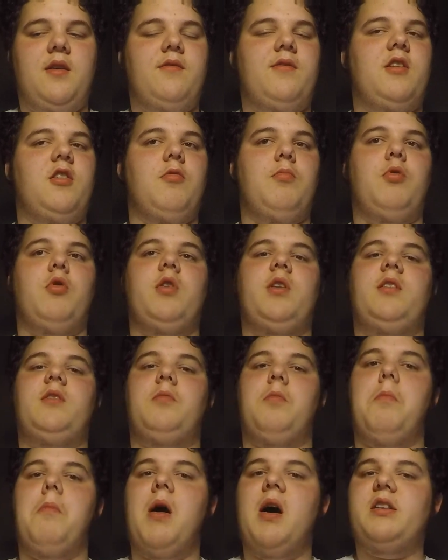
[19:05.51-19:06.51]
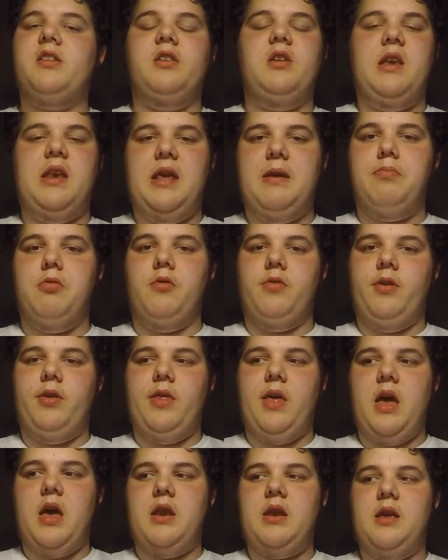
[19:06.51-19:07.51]
fingerboarding is much deeper
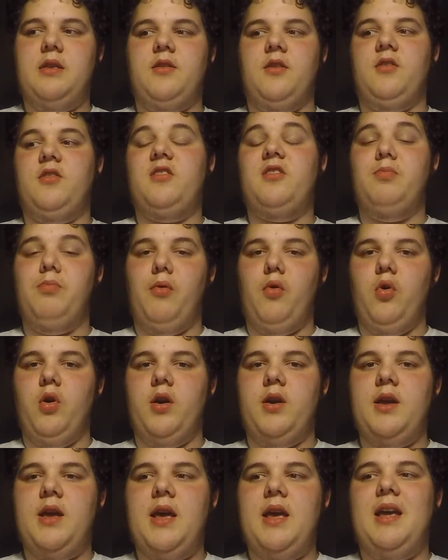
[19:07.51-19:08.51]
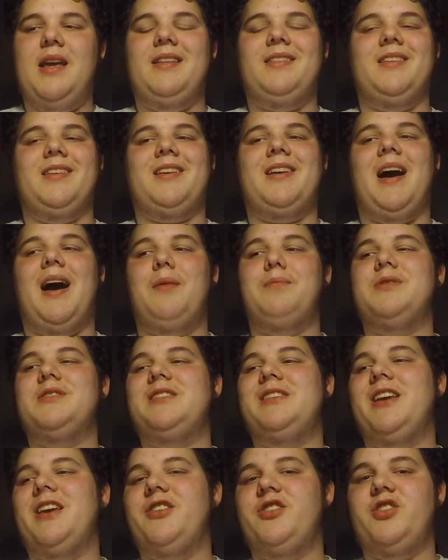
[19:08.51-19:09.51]
than that. It's a sport. It's a
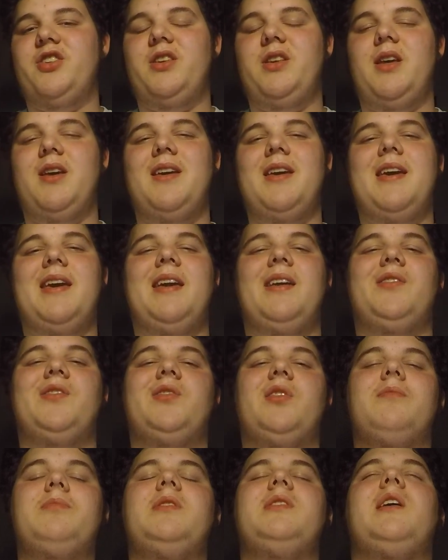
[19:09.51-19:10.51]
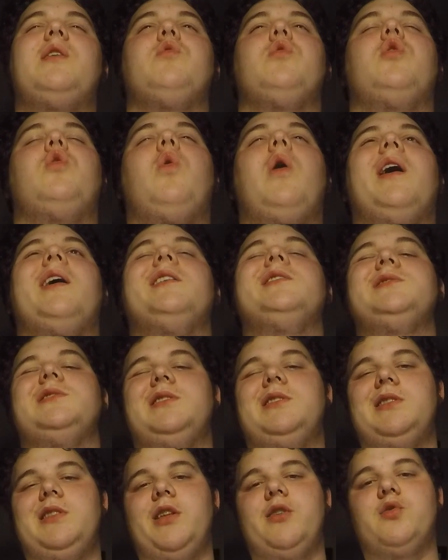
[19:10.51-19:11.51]
competition. It's something that requires
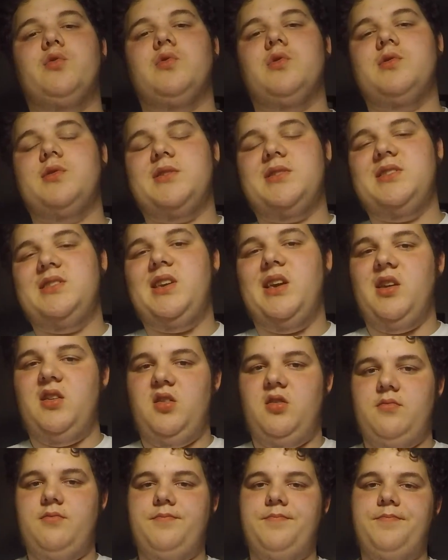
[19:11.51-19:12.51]
literal skill.